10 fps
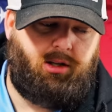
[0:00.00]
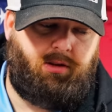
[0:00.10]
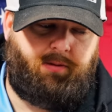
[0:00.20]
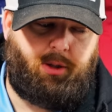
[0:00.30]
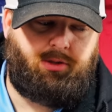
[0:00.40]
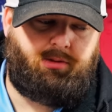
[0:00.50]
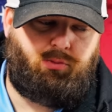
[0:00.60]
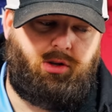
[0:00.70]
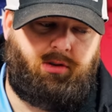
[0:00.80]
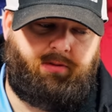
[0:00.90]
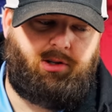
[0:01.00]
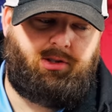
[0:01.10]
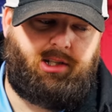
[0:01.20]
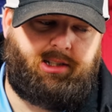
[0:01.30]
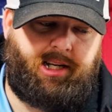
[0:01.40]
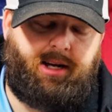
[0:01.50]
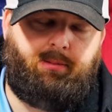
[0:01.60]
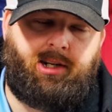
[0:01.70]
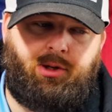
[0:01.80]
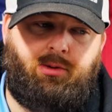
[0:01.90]
the first one of the first things they had
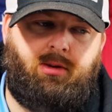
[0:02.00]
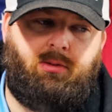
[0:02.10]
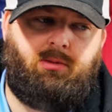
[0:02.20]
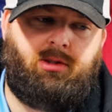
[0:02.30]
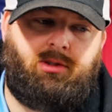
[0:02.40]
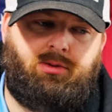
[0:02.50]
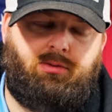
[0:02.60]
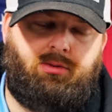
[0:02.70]
me doing was